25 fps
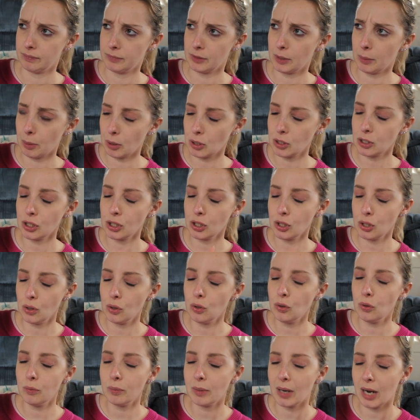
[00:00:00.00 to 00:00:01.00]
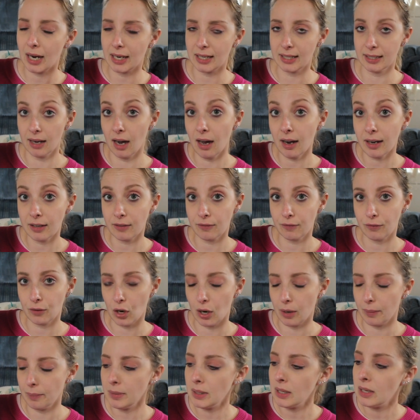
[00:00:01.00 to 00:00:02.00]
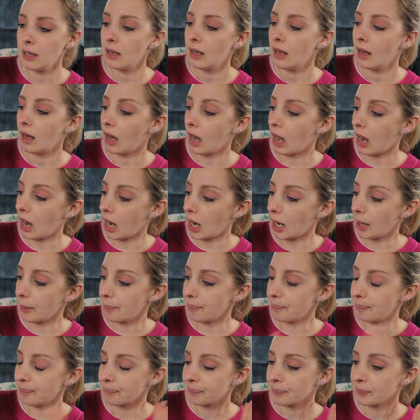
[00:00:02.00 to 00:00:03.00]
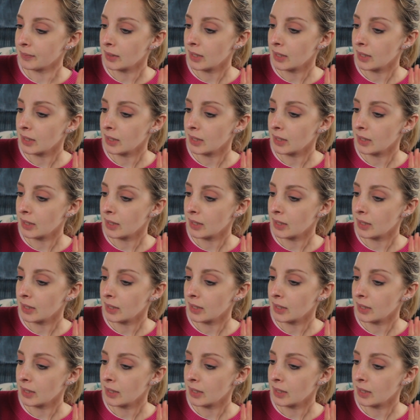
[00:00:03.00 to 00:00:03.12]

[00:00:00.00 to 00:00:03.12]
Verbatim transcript: the person whom I got it from, um,